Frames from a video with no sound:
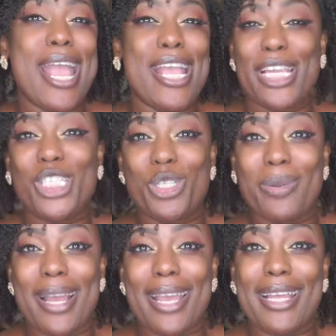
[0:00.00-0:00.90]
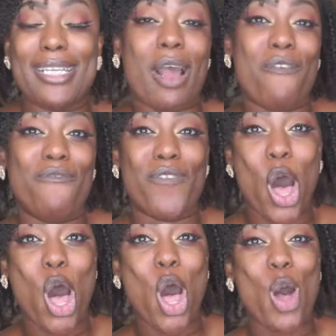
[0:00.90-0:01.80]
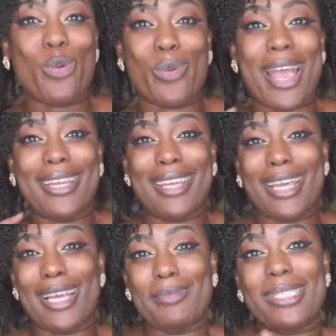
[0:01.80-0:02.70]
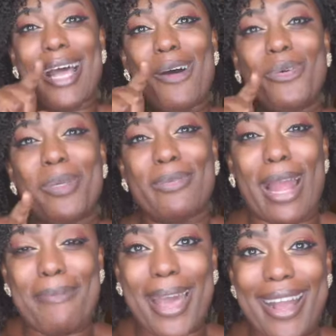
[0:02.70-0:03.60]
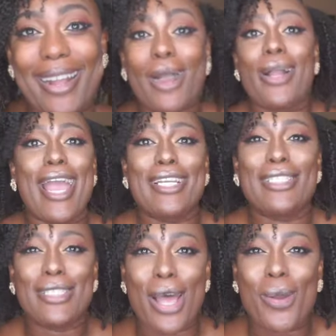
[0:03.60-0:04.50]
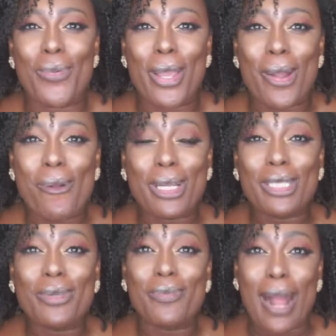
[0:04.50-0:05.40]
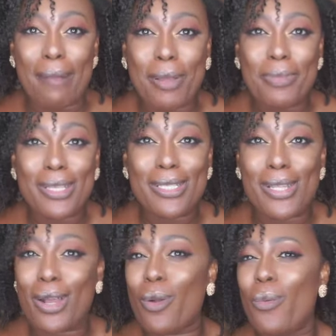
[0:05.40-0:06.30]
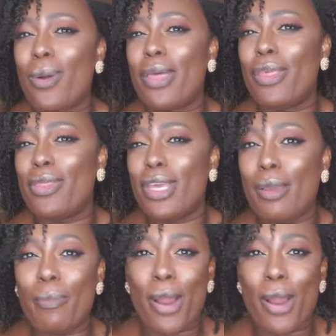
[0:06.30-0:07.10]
in-trend, fall red lips. I will be right back. Okay, so we are going to wrap up this look with the